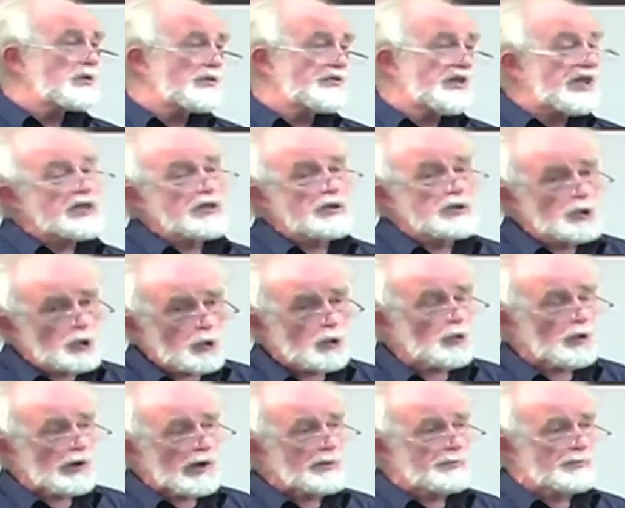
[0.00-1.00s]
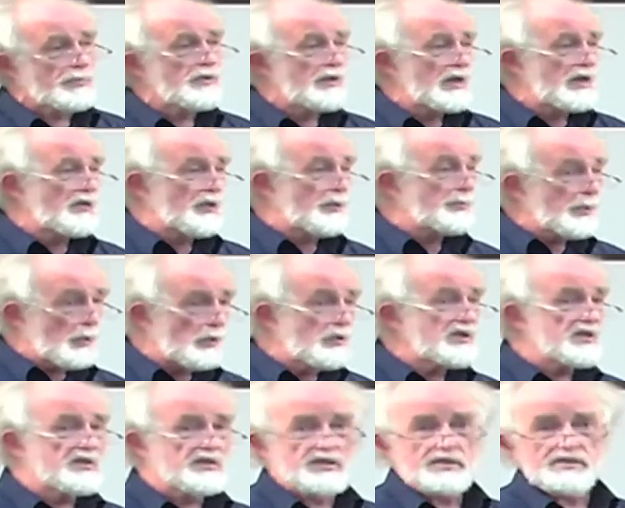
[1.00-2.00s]
And they can call up the
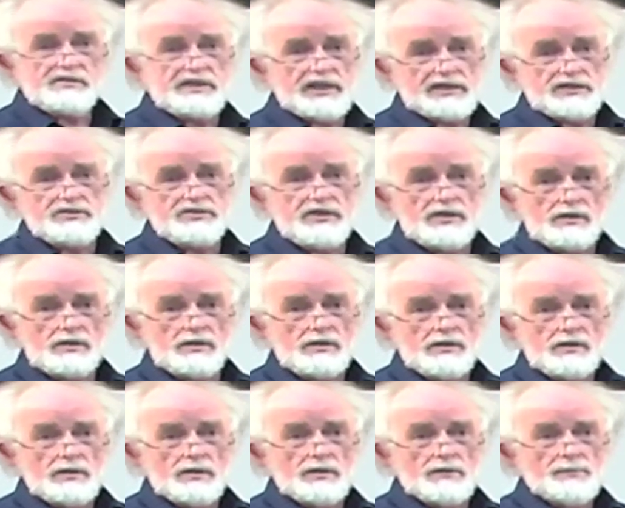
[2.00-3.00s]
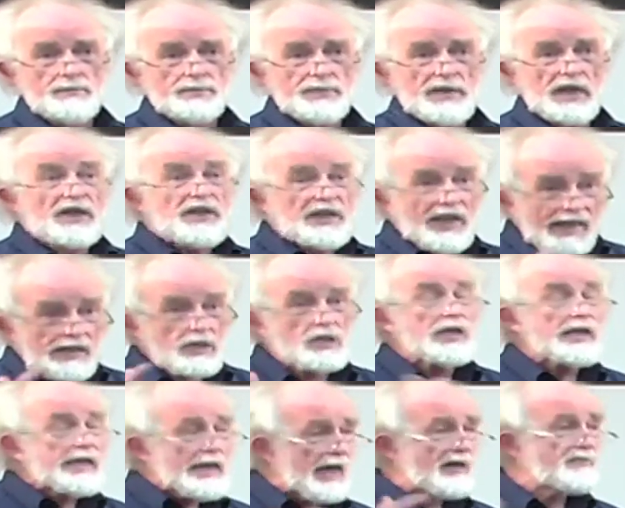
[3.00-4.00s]
poison centre and
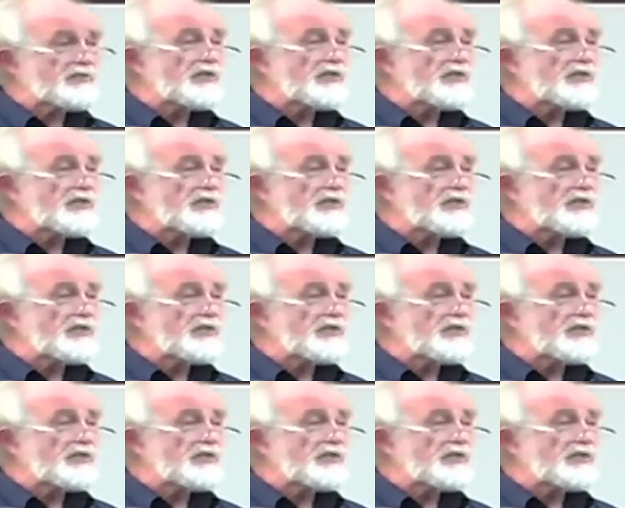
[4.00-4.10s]
actually have a